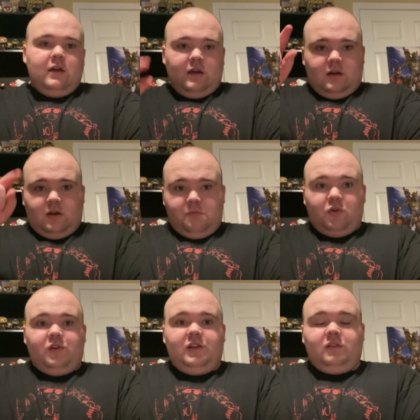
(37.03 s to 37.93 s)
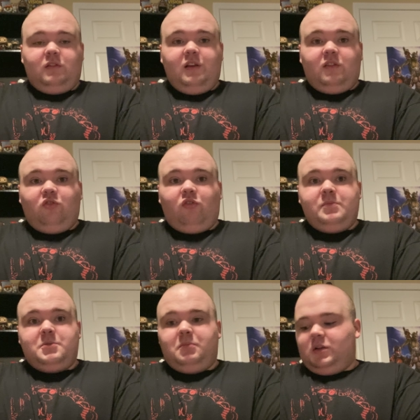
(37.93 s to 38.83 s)
uh, I'll put it in the link
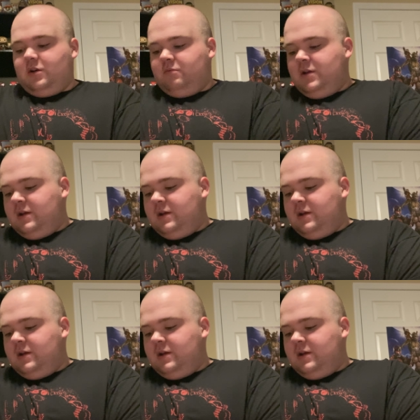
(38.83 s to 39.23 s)
description below.